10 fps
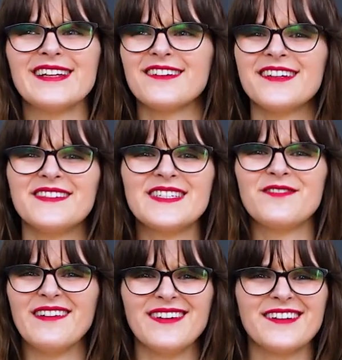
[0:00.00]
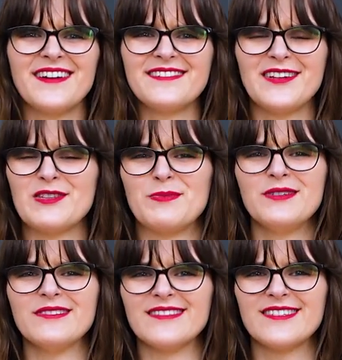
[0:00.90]
guess I'll give this 5 out of 5 red
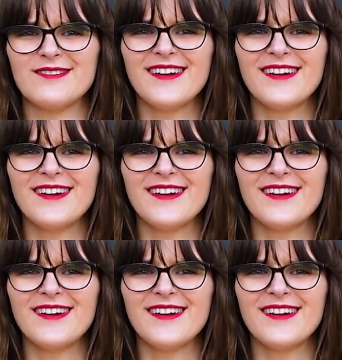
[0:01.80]
spoons.